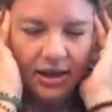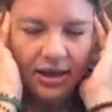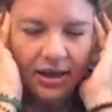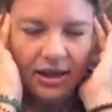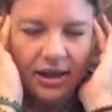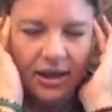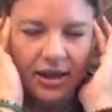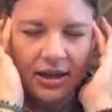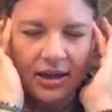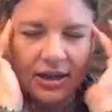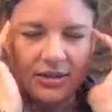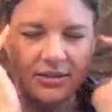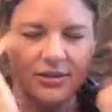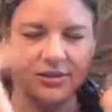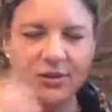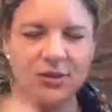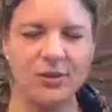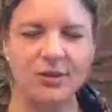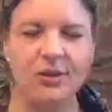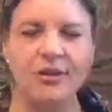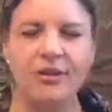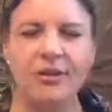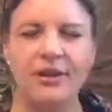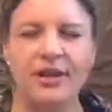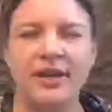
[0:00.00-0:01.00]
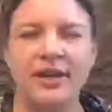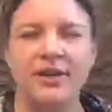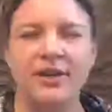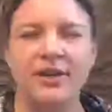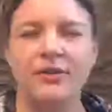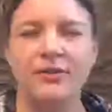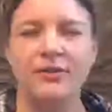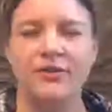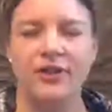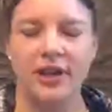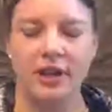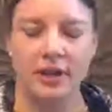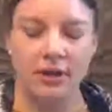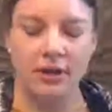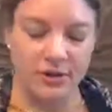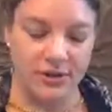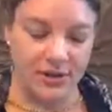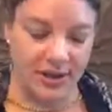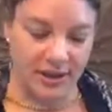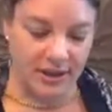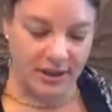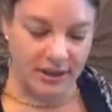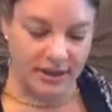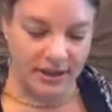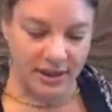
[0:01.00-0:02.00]
And now circling your fingers
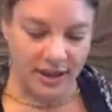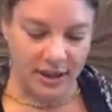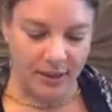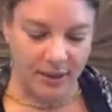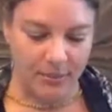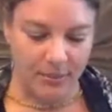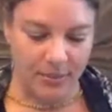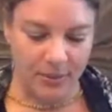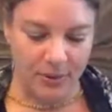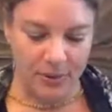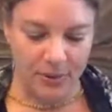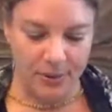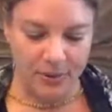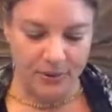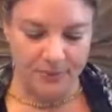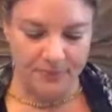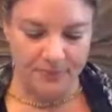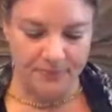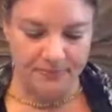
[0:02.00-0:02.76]
at the temple.